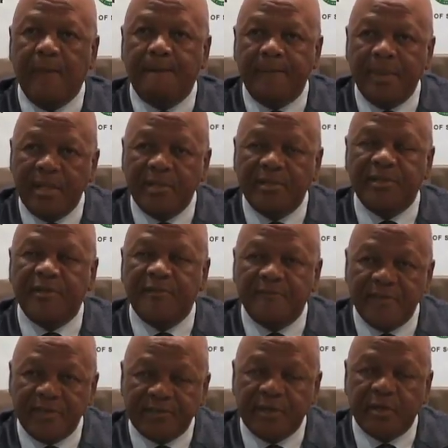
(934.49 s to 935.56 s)
build
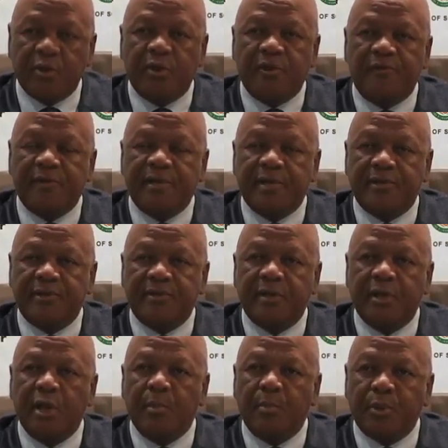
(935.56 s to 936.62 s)
investor confidence,
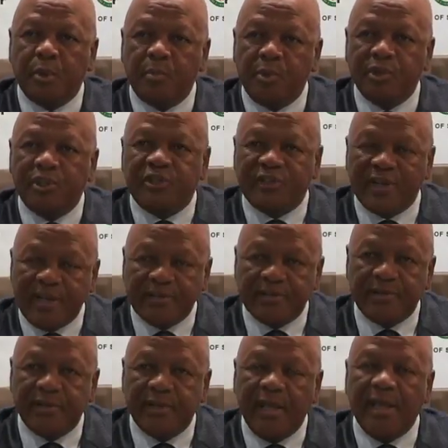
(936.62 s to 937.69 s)
promote trust,